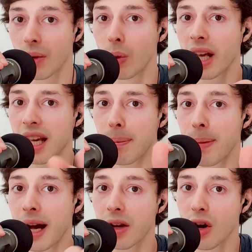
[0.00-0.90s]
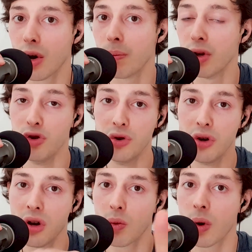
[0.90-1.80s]
When I get back home,
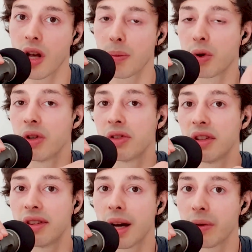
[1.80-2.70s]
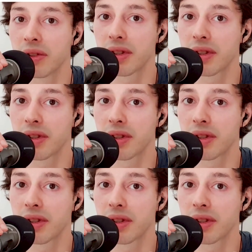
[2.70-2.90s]
no way I'm gonna sit down and study